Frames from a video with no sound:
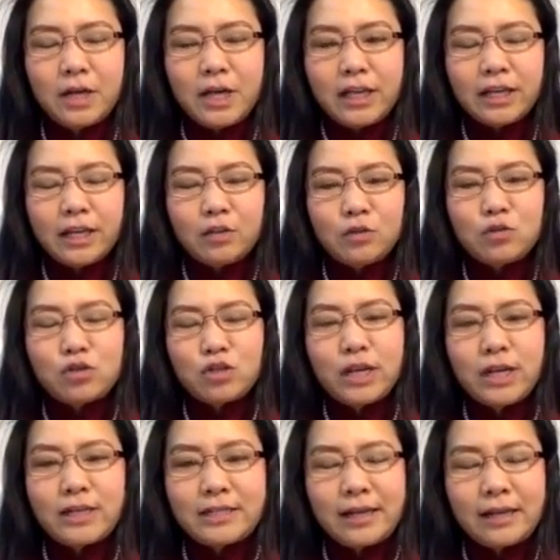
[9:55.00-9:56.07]
can you
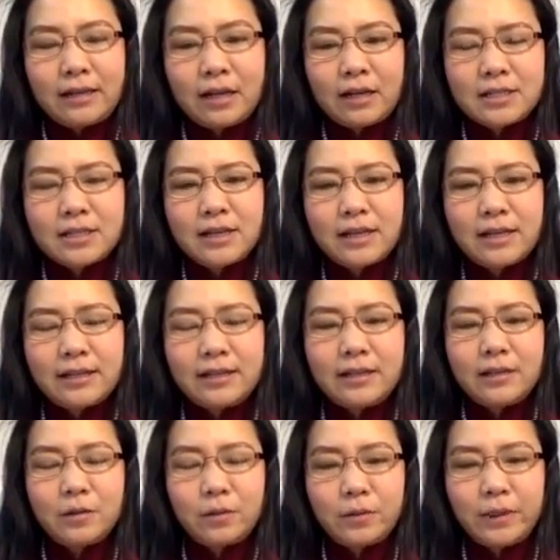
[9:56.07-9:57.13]
tell us a
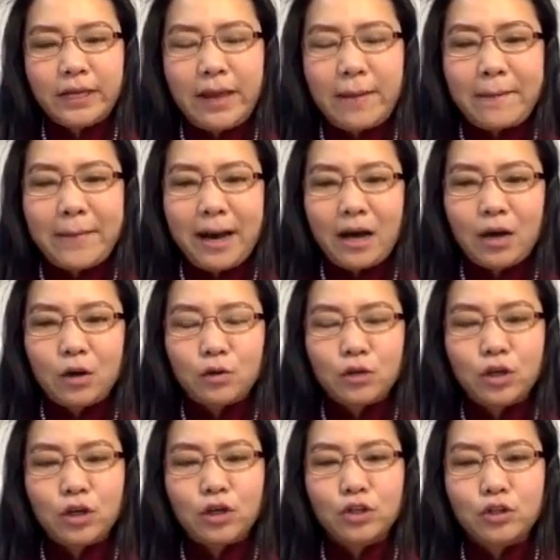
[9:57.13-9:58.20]
little bit about
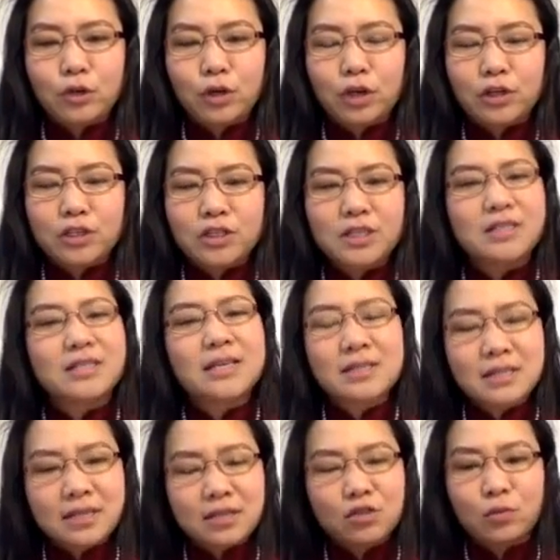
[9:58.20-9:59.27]
your
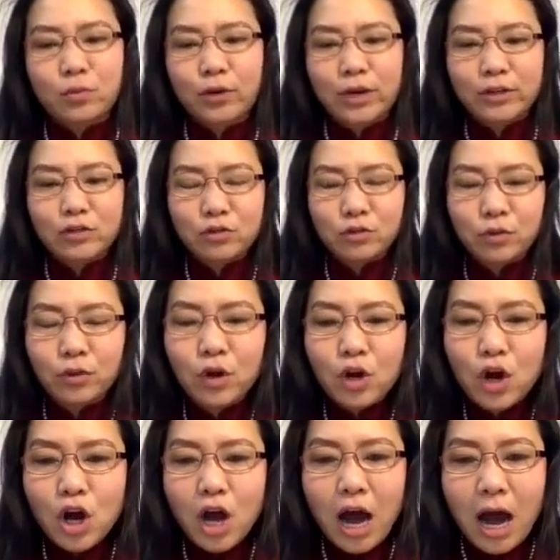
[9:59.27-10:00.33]
successes or breakthrough?
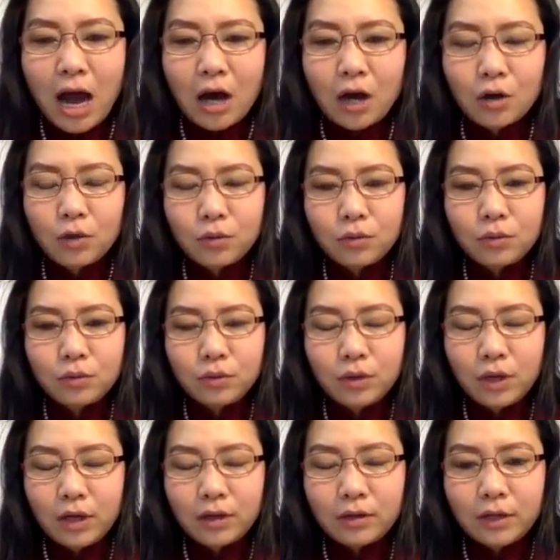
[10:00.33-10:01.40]
How?
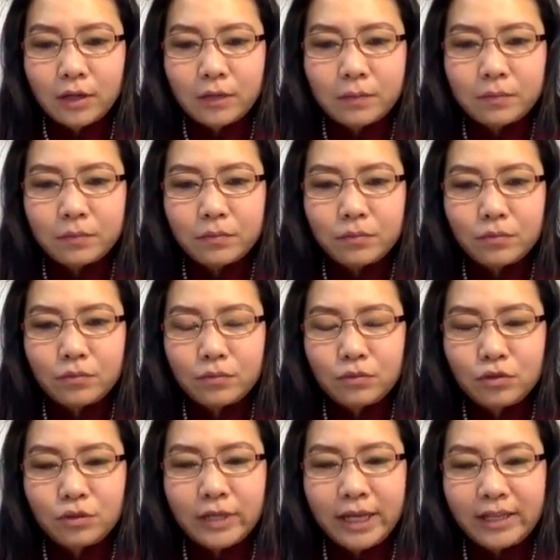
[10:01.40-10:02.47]
you
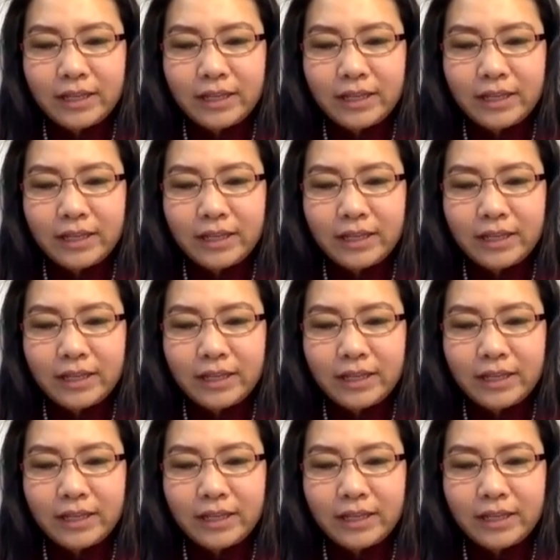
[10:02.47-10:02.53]
get